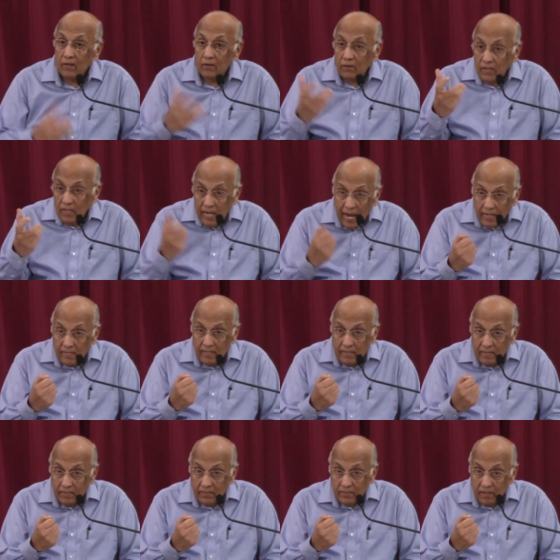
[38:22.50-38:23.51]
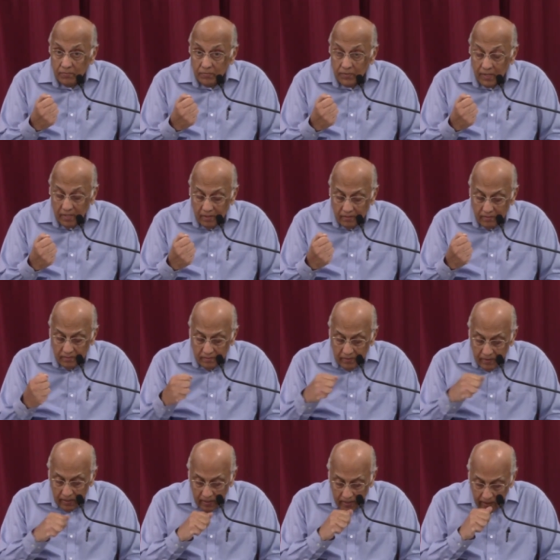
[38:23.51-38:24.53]
to get something.
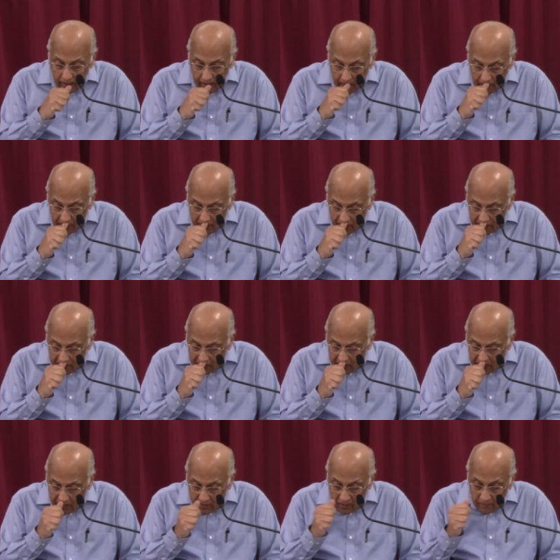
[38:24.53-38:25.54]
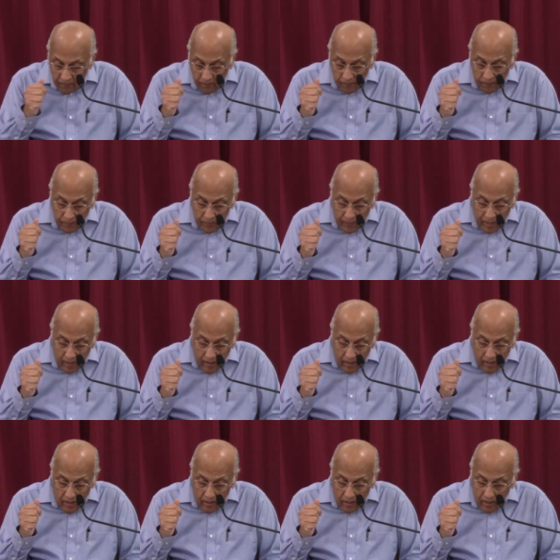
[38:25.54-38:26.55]
And here it says
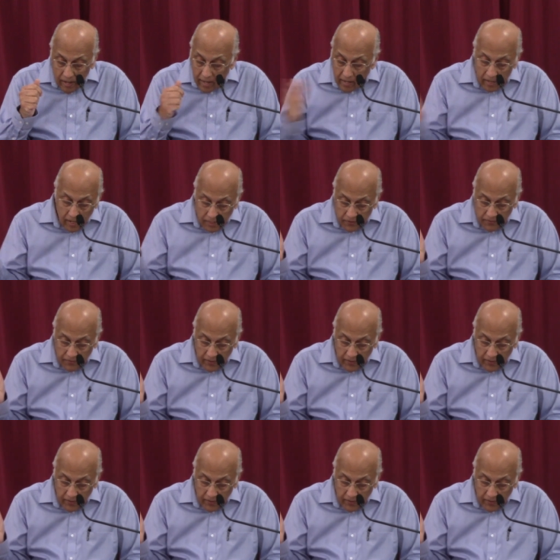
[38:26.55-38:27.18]
Ananias